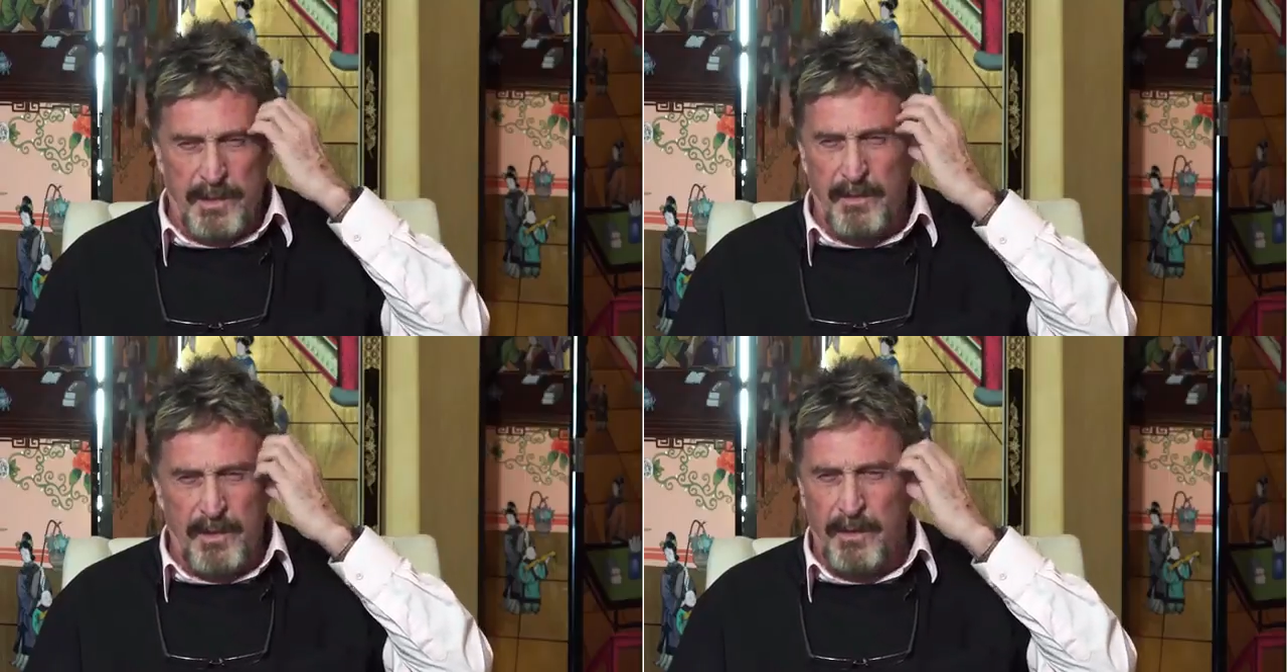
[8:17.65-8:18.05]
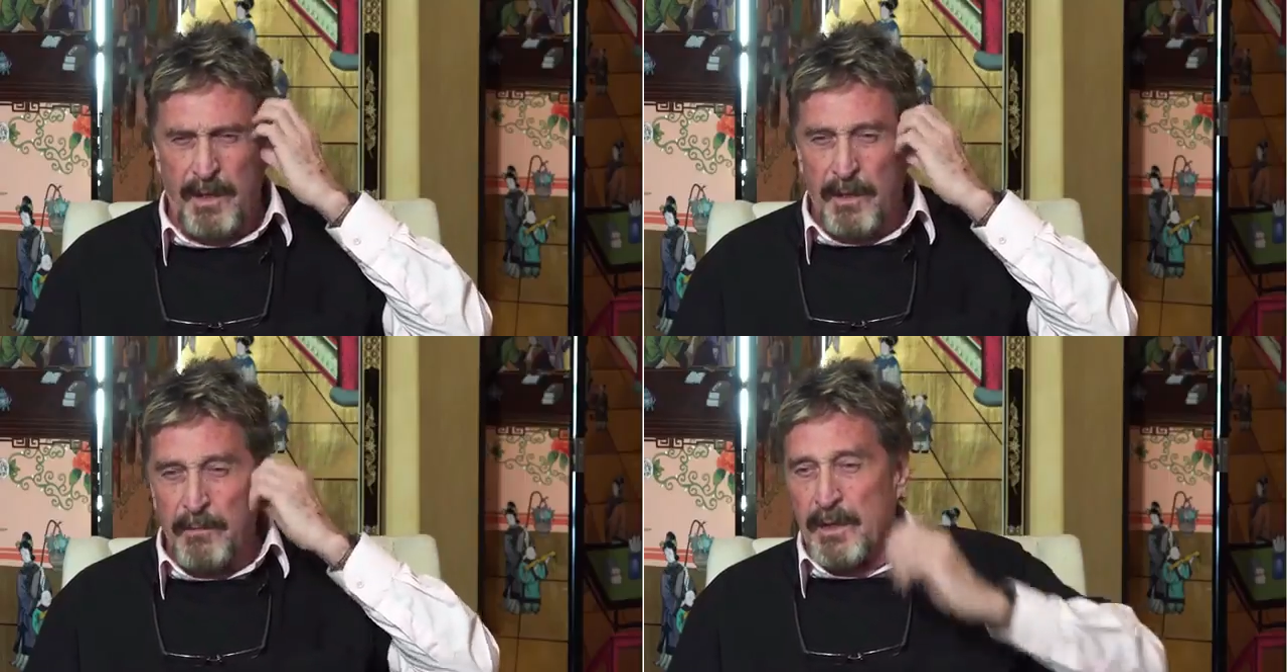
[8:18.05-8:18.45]
So
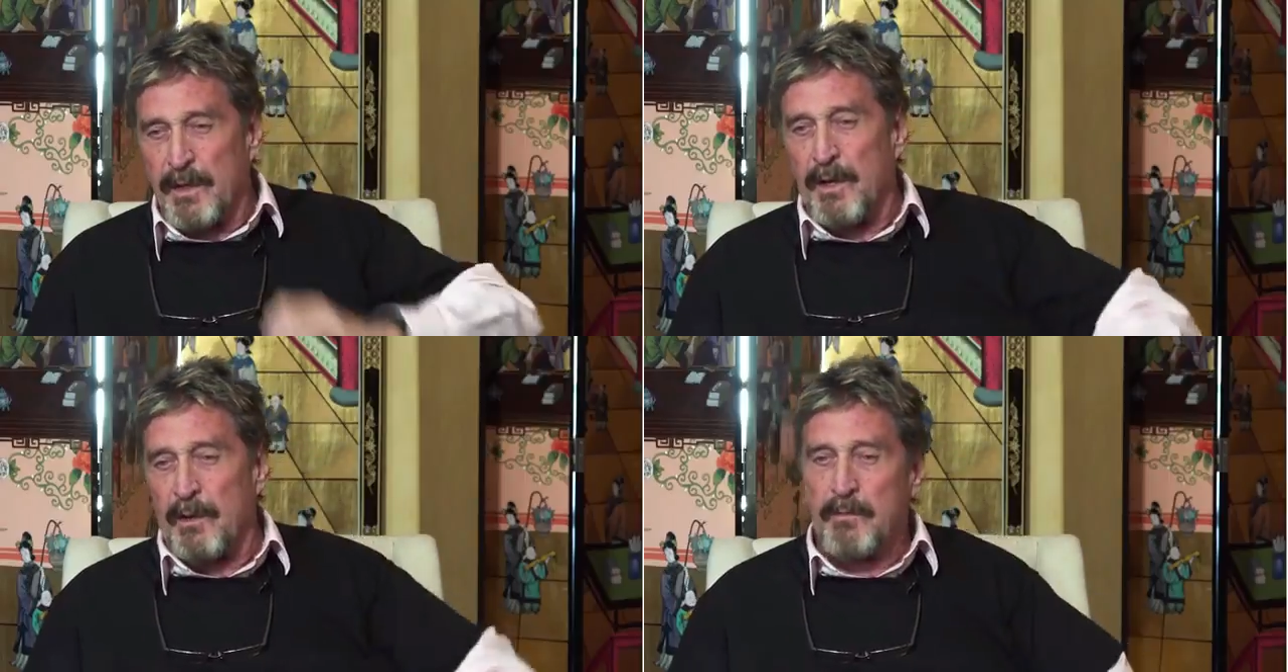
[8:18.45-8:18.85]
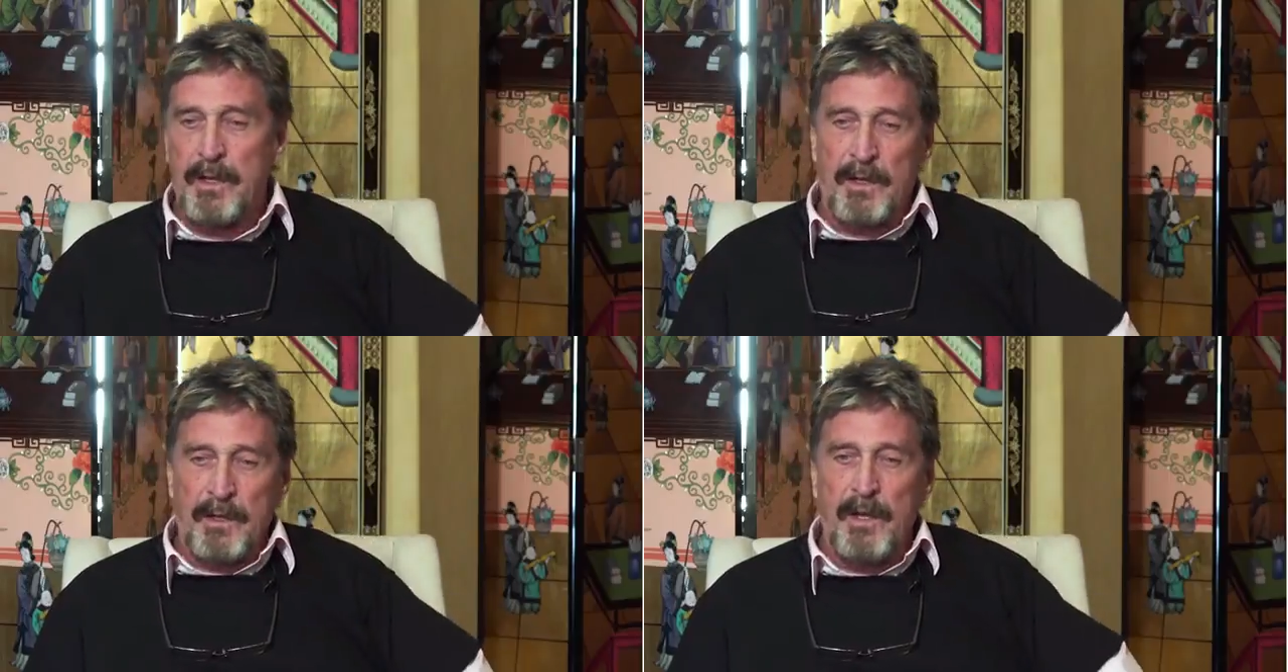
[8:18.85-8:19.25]
no,
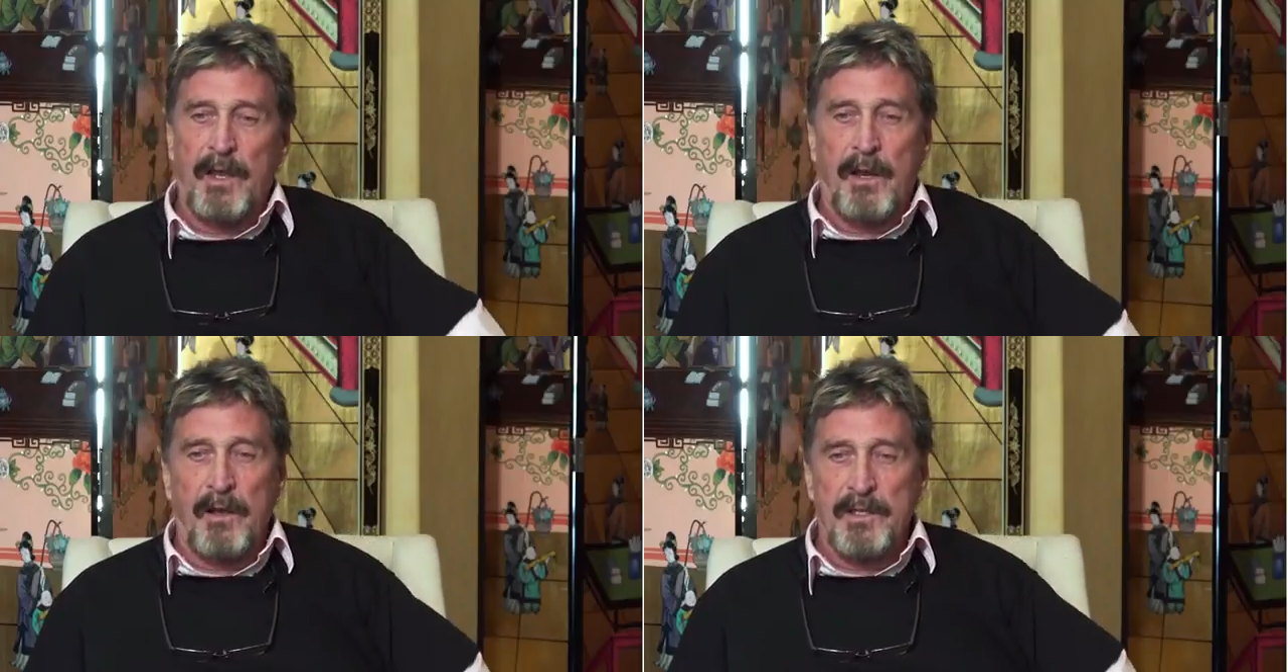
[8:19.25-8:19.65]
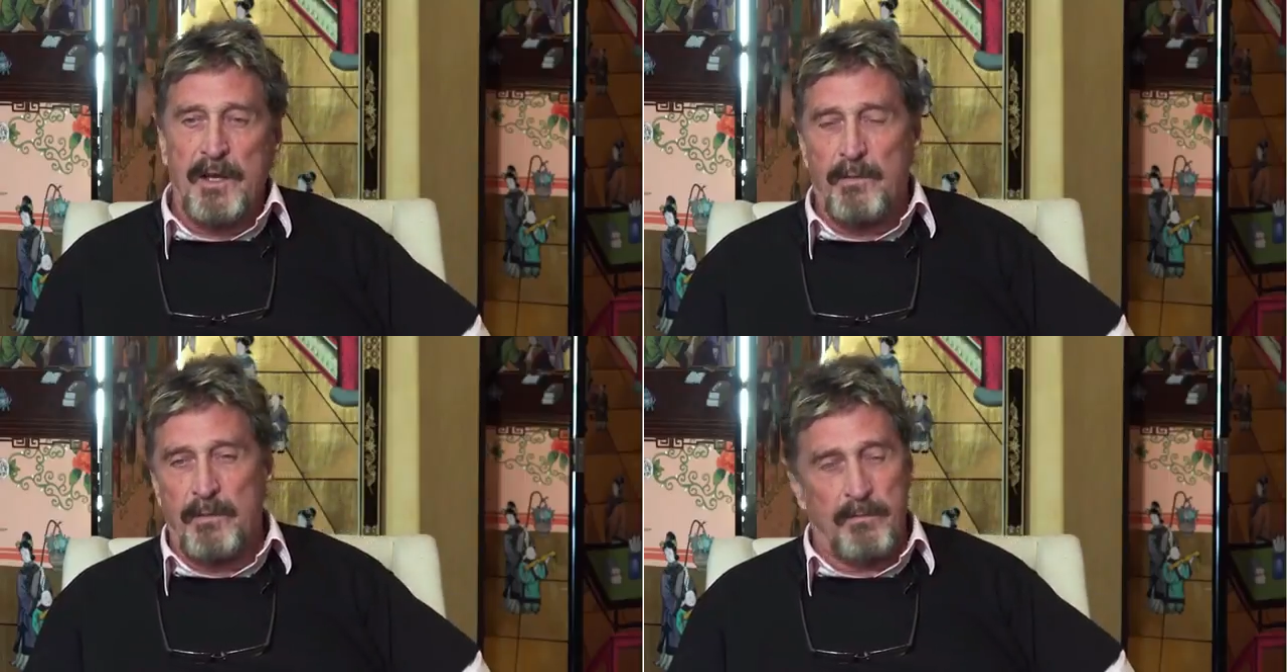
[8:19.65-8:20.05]
you cannot
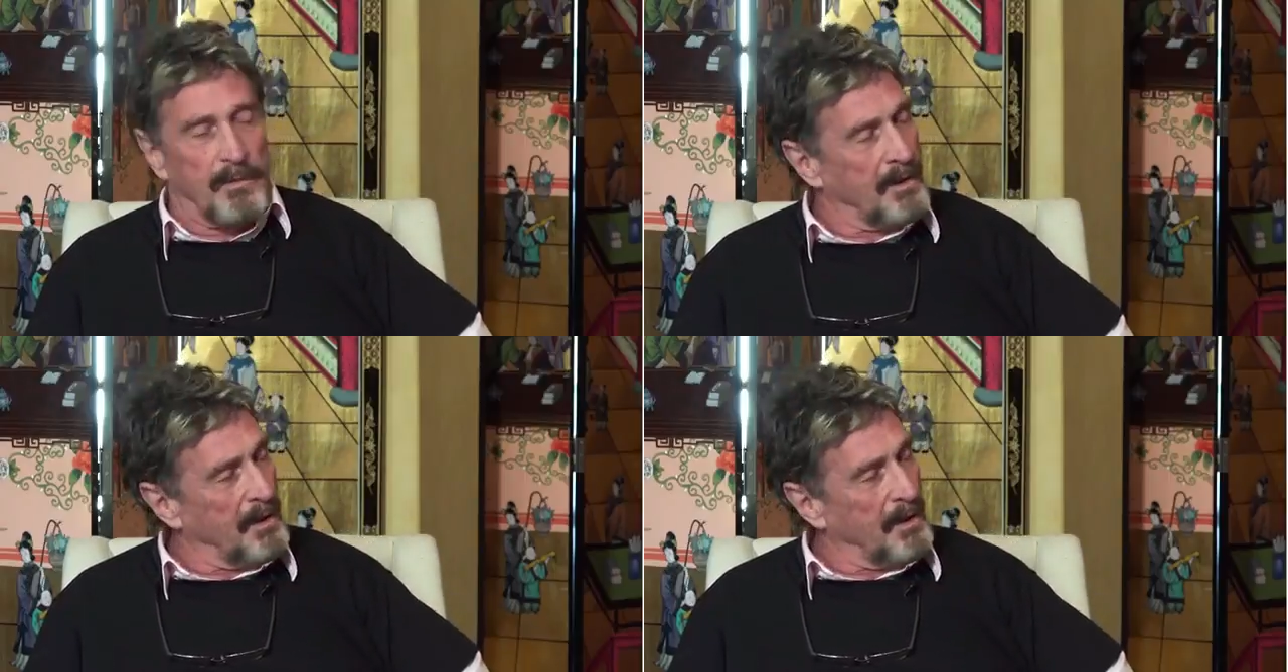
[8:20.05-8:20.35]
stop them.